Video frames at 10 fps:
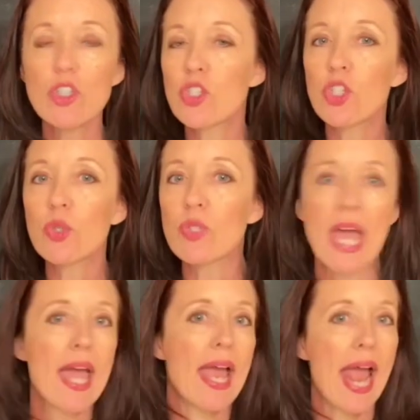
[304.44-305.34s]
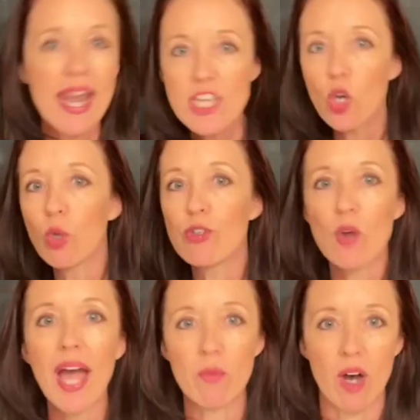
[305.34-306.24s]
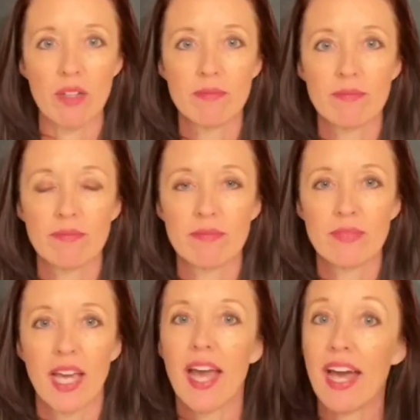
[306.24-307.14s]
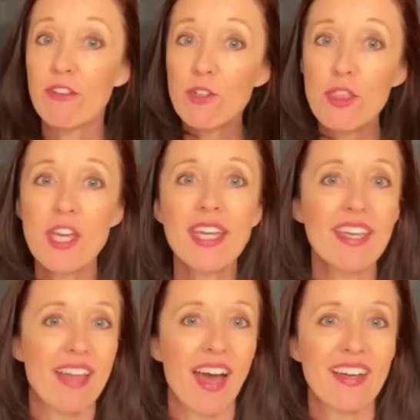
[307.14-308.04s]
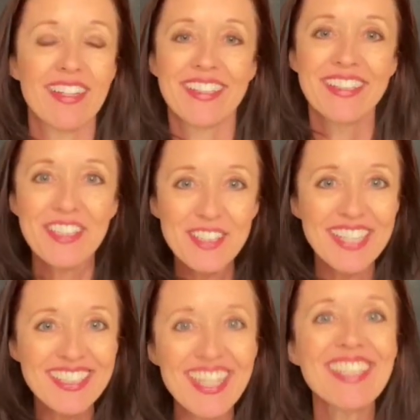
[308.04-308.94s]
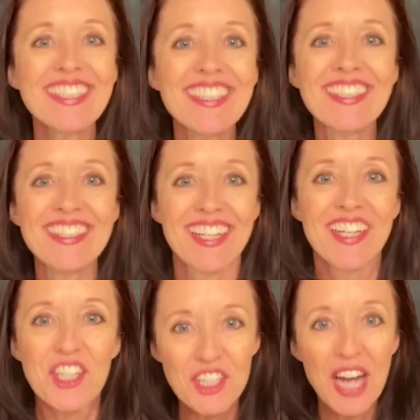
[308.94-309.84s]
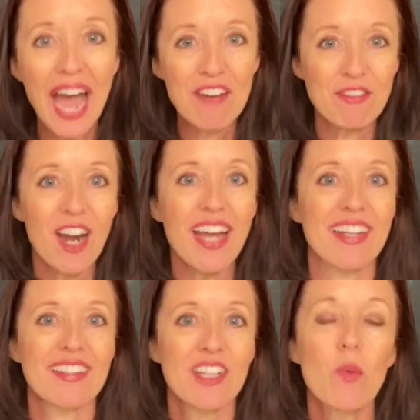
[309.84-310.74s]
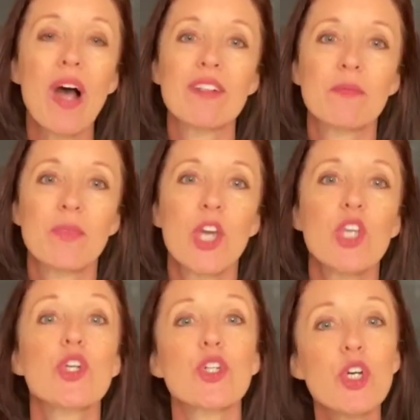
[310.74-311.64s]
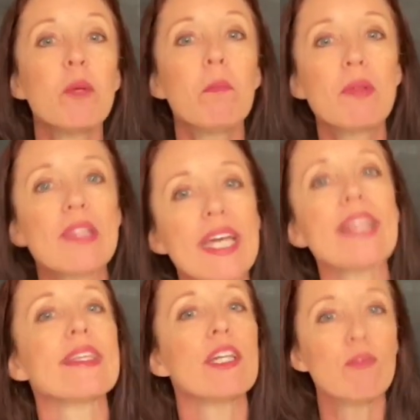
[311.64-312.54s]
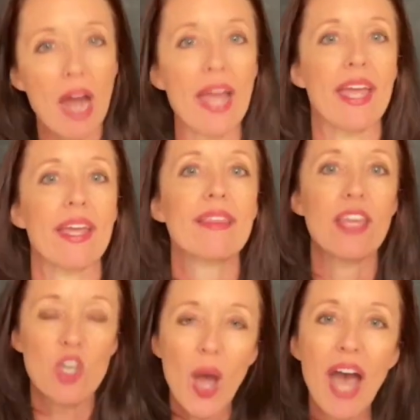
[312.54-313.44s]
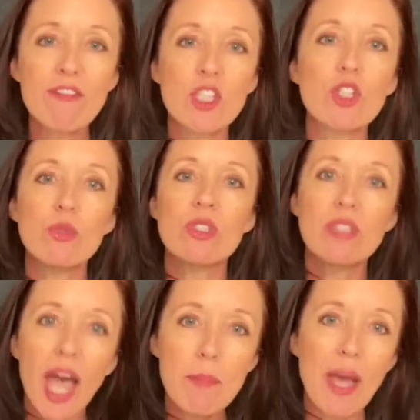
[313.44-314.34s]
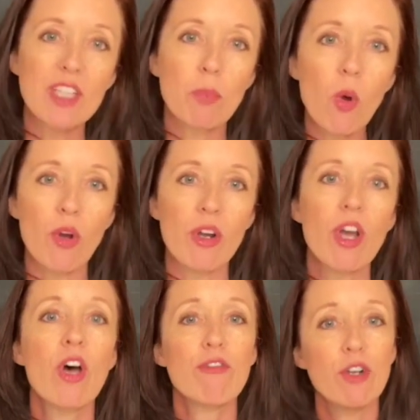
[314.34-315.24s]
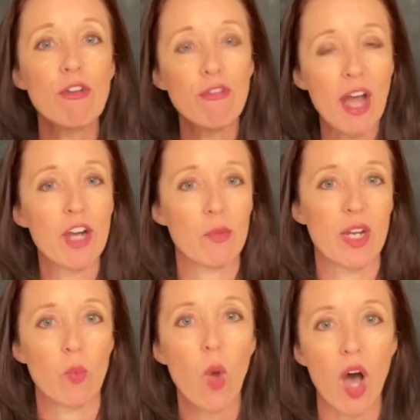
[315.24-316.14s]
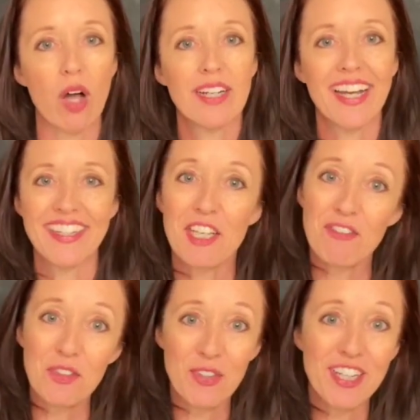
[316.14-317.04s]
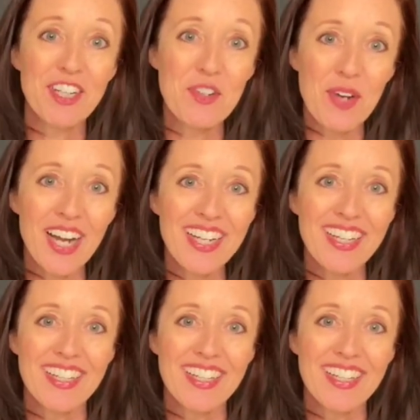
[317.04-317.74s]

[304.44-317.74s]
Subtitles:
just use any old drywall. And if you're thinking that, congratulations, you're half right. Well, You're completely right that you have to use Type X board for a fire-rated wall. And if you want to know why,